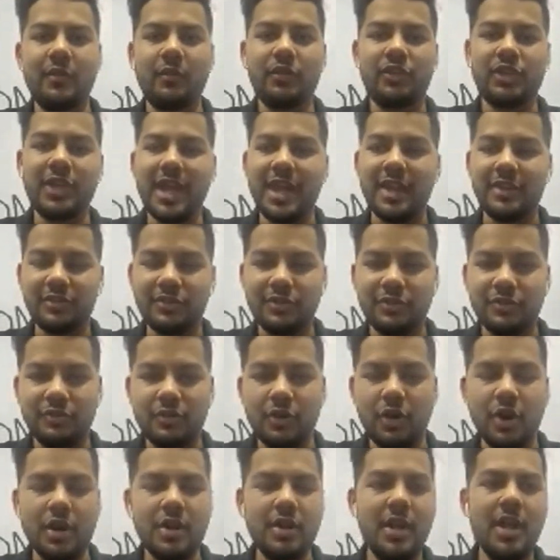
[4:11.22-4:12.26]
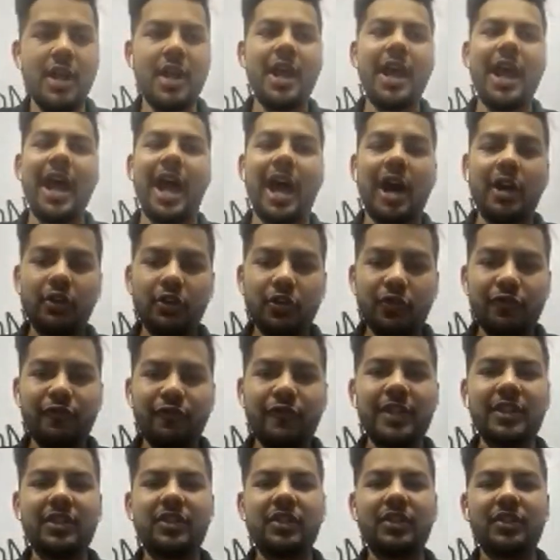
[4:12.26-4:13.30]
a 1 billion supply which hangs
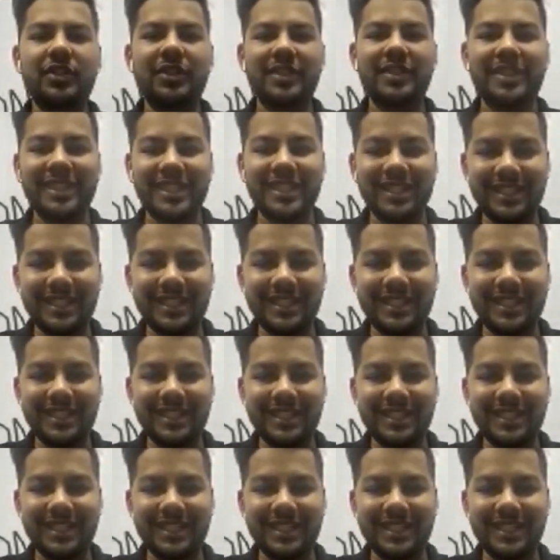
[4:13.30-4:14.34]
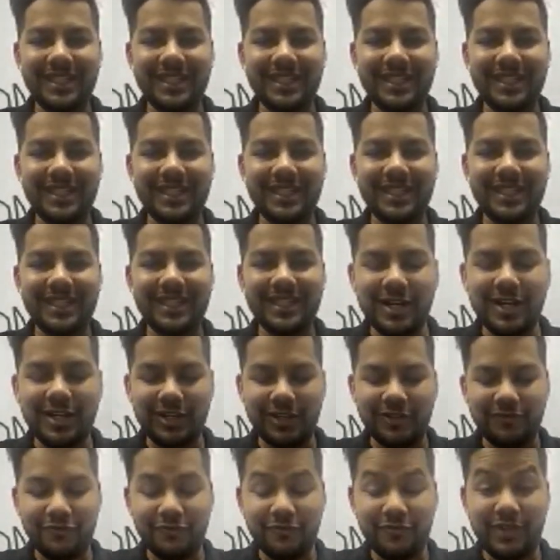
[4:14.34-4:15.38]
on Tron, out of which
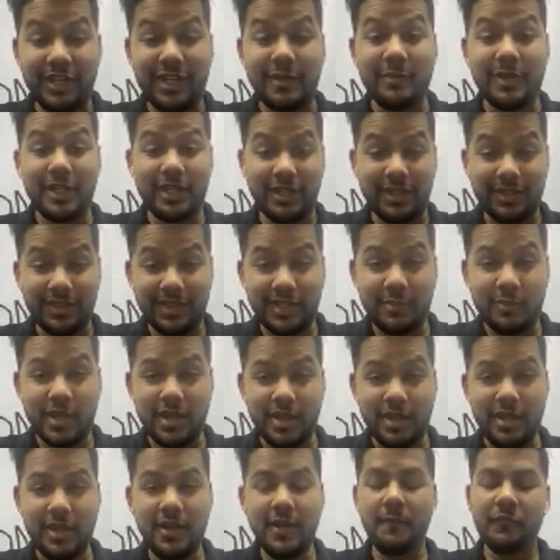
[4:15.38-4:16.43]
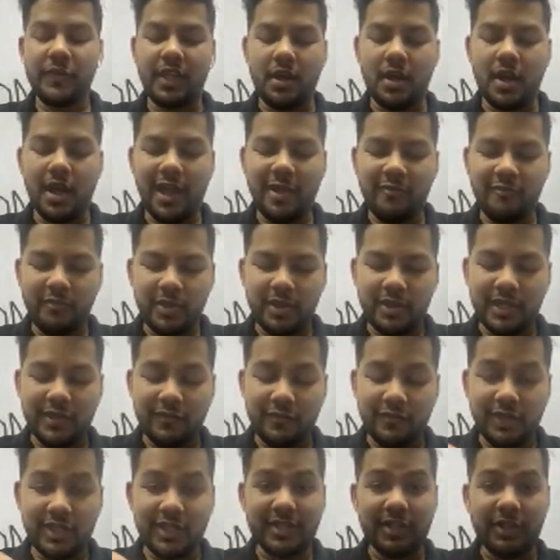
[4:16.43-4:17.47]
650 million ZPAE
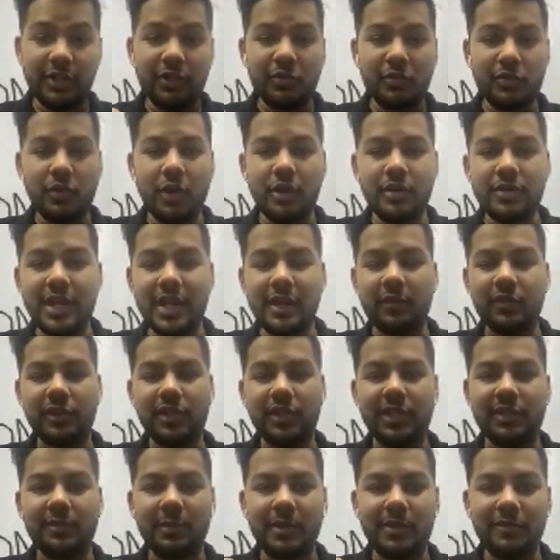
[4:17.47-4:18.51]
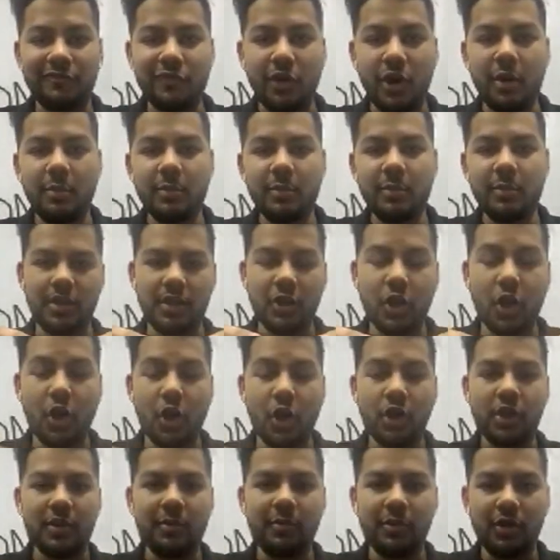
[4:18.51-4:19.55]
there's a new contract which
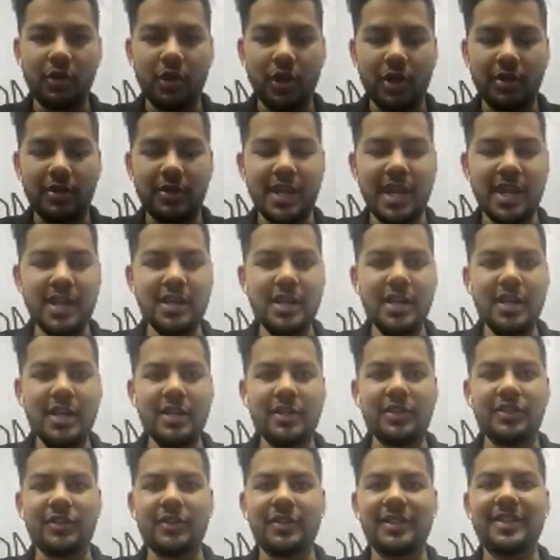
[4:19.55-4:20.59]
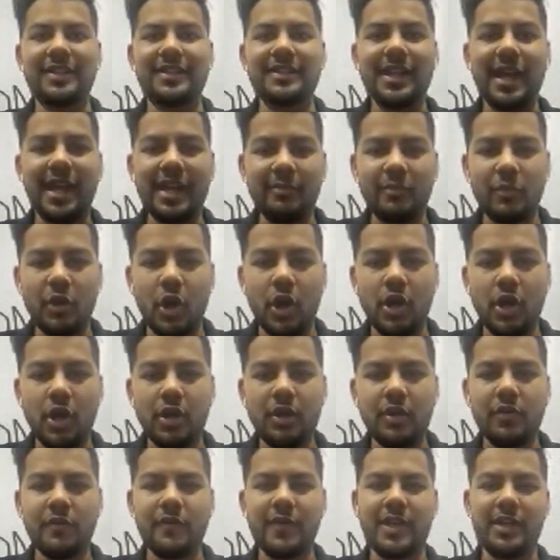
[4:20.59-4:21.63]
has been formed, which is a lockable
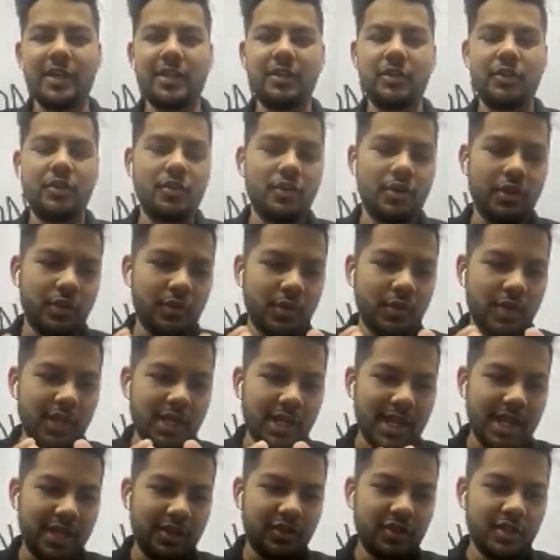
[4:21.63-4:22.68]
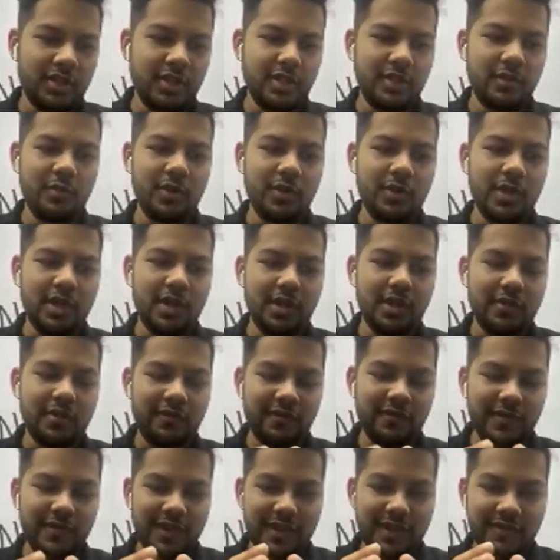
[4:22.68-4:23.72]
contract. So it's a time lock wherein you
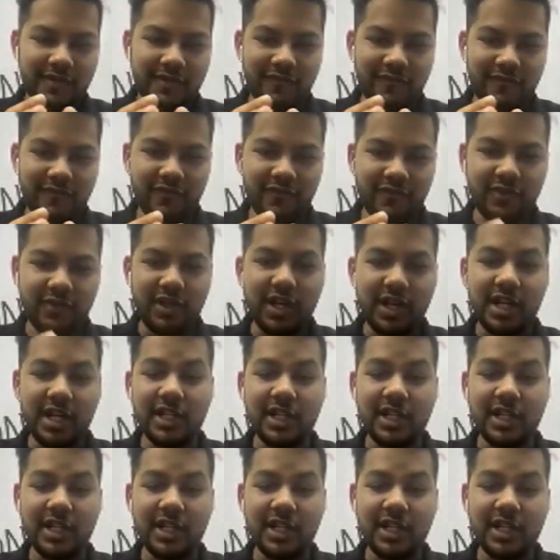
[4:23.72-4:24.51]
can actually we have